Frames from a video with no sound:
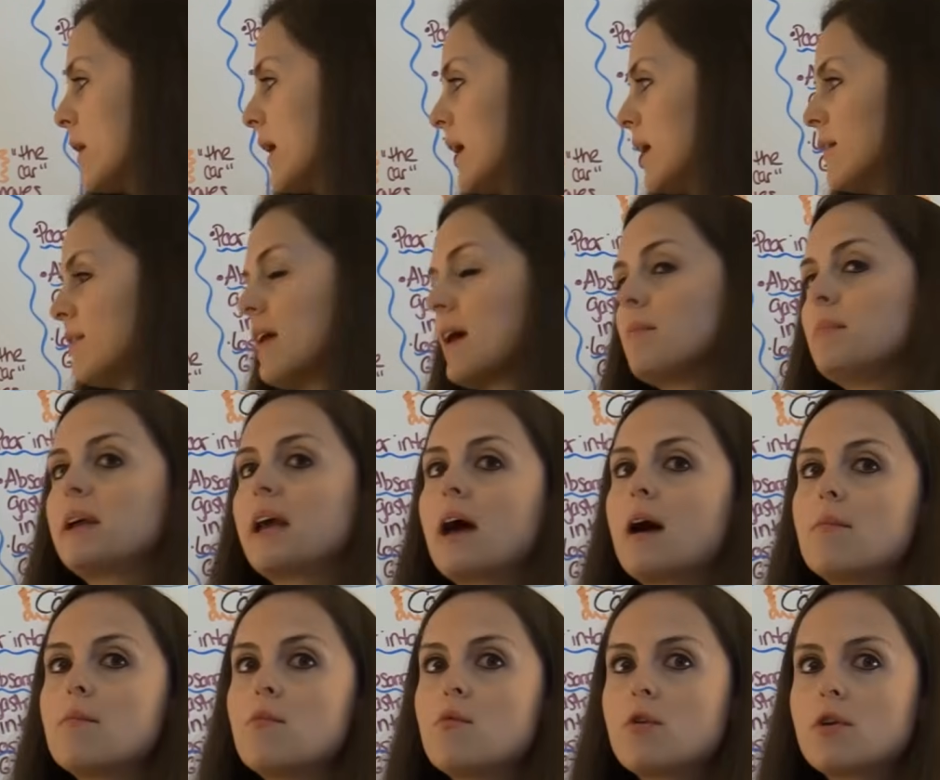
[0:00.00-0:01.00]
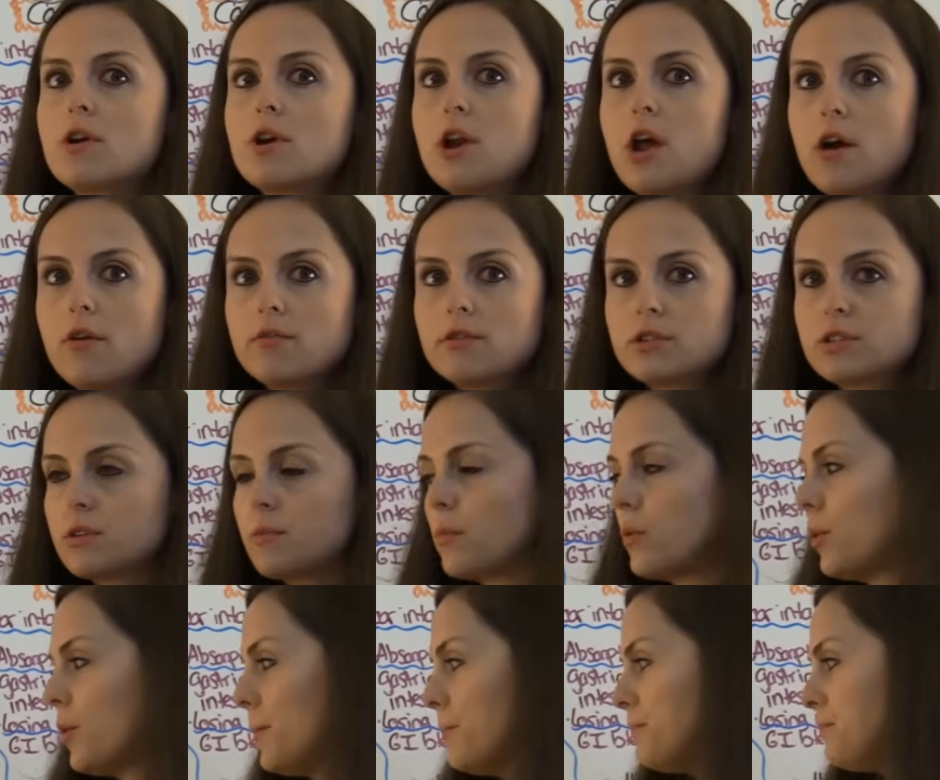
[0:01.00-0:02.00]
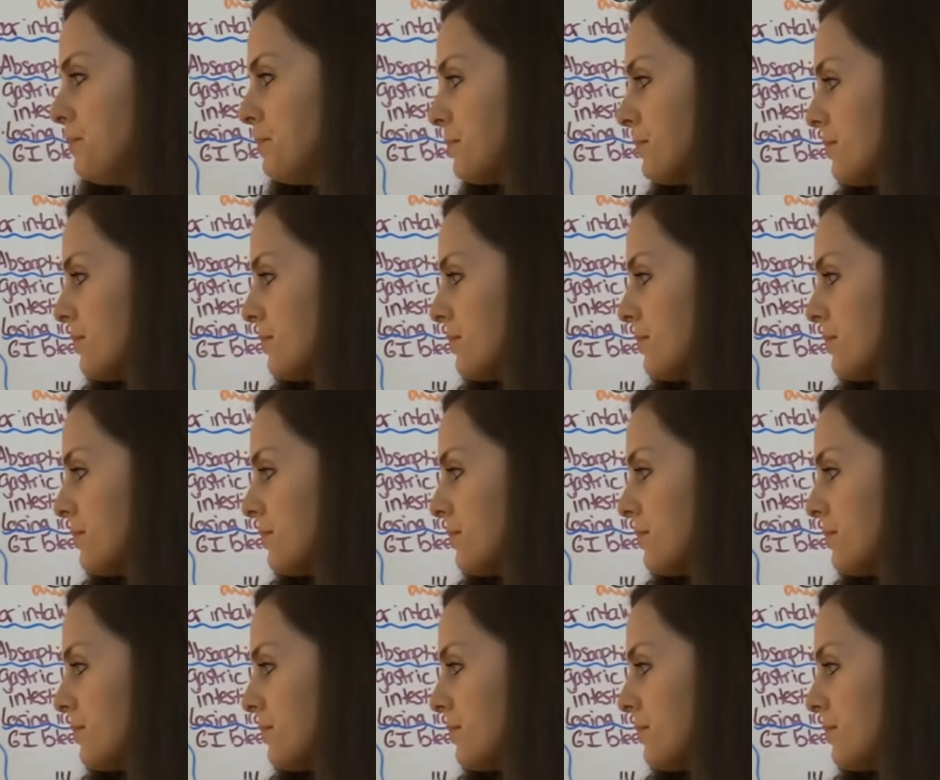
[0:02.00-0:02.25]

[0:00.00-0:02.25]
where they become more noticeable.